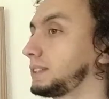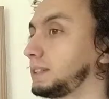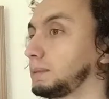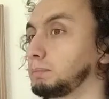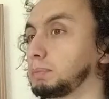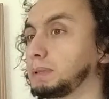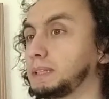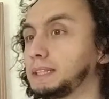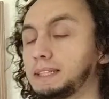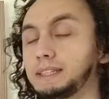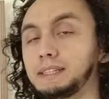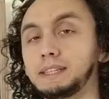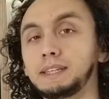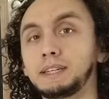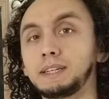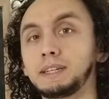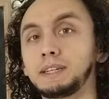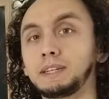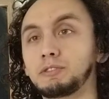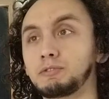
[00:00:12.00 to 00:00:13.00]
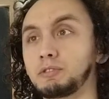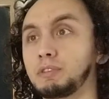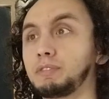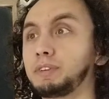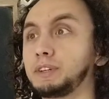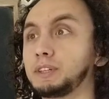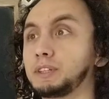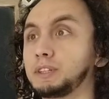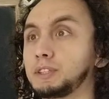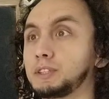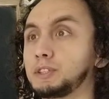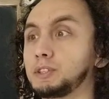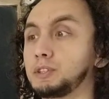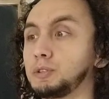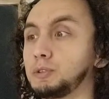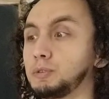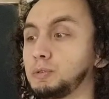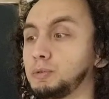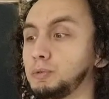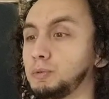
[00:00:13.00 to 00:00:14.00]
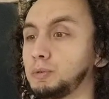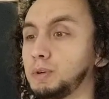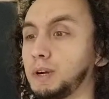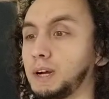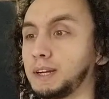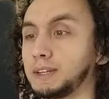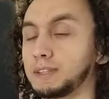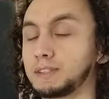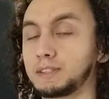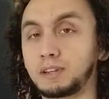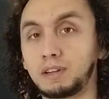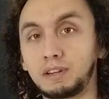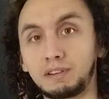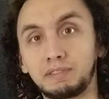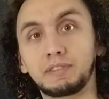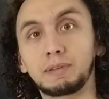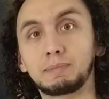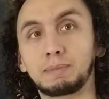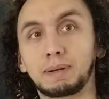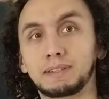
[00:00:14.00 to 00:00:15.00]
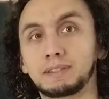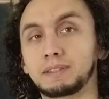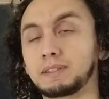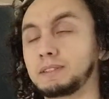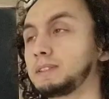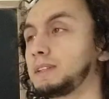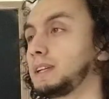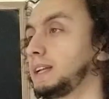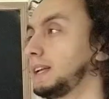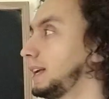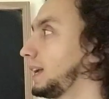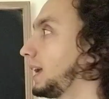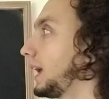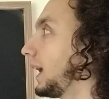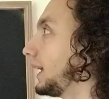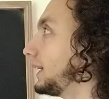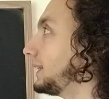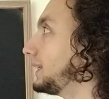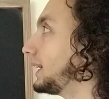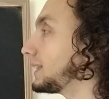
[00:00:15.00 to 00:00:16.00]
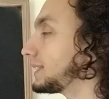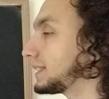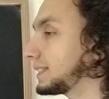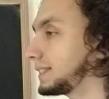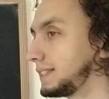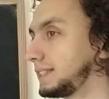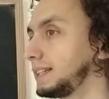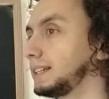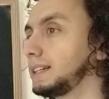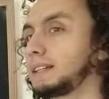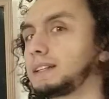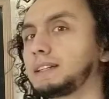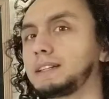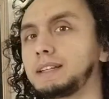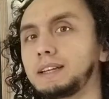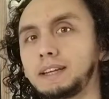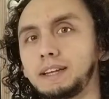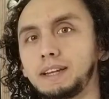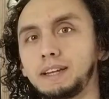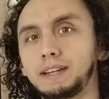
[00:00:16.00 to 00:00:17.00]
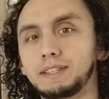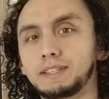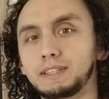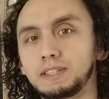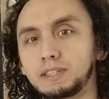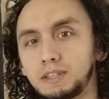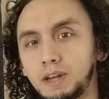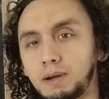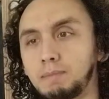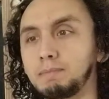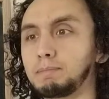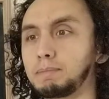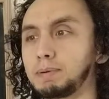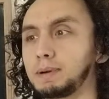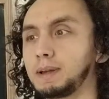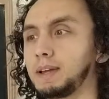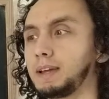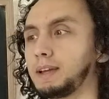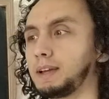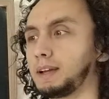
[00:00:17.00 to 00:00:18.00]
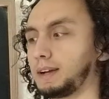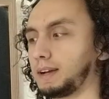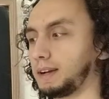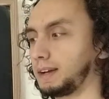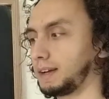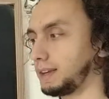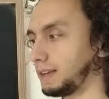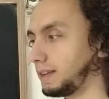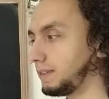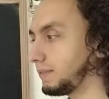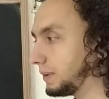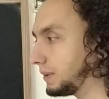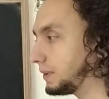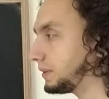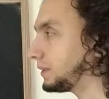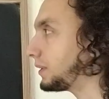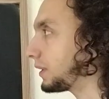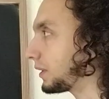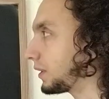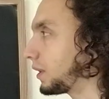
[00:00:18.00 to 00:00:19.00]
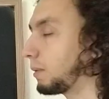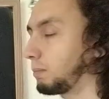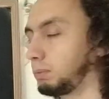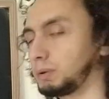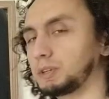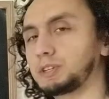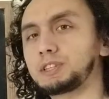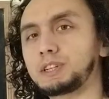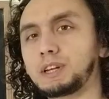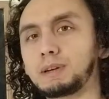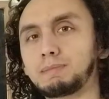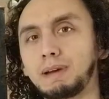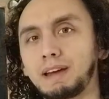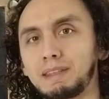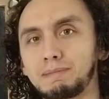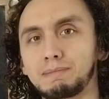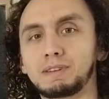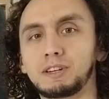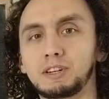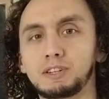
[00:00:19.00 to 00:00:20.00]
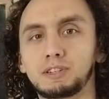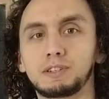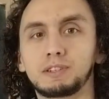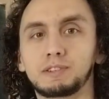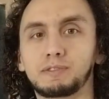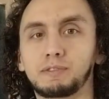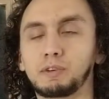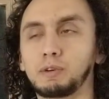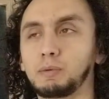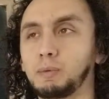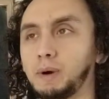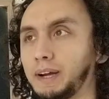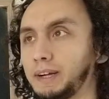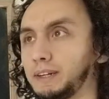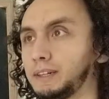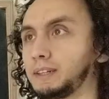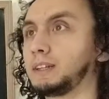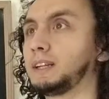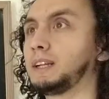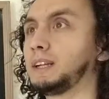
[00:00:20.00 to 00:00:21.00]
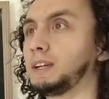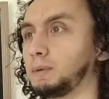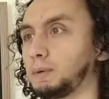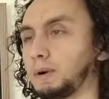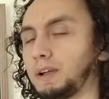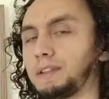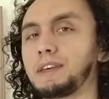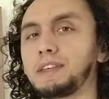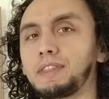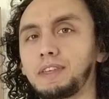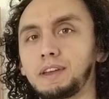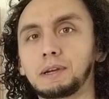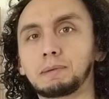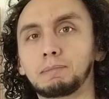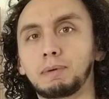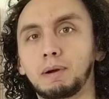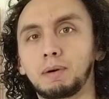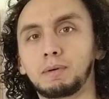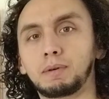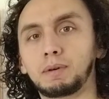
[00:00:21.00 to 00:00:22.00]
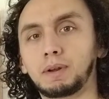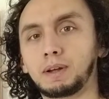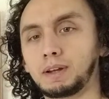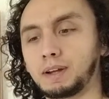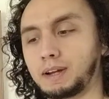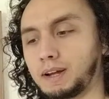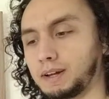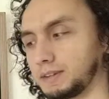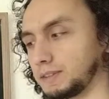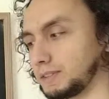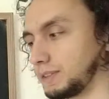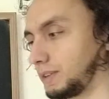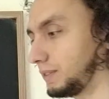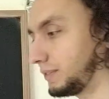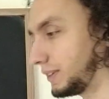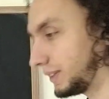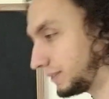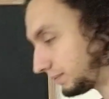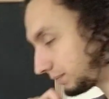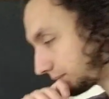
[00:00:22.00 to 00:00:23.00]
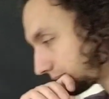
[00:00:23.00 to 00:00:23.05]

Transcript: completely trivial to solve the puzzle, and yet still it can stump even accomplished mathematicians for a while they think about how to solve it.